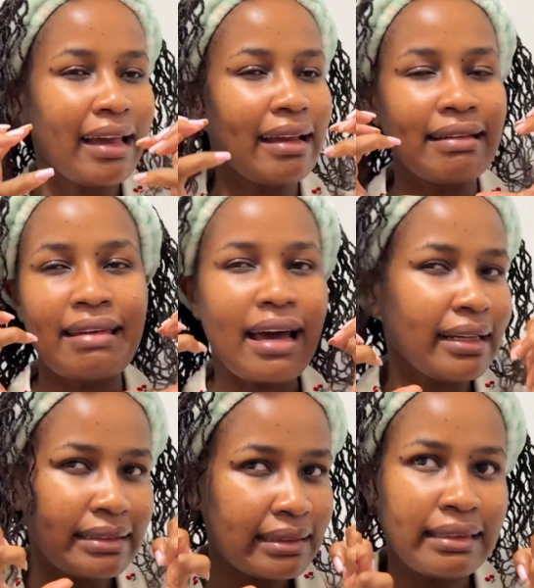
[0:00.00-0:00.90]
and
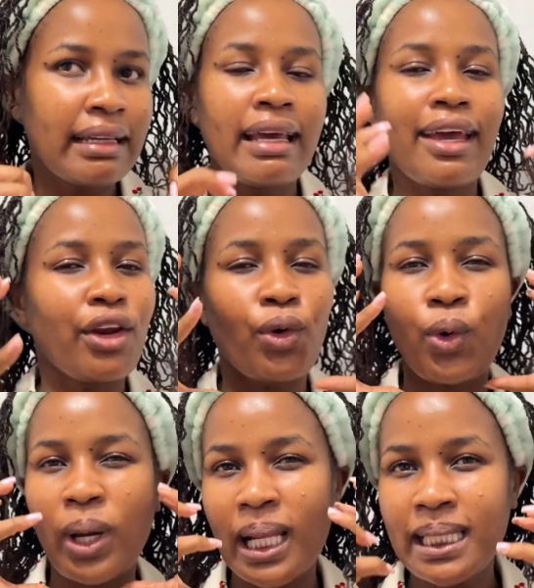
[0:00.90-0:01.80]
dirt and
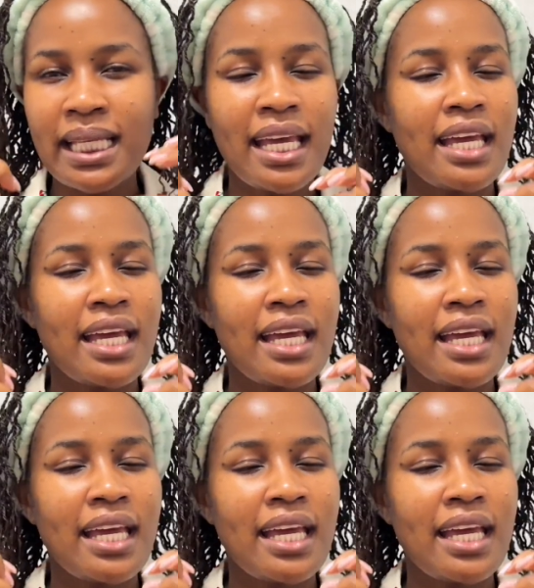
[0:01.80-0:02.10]
oils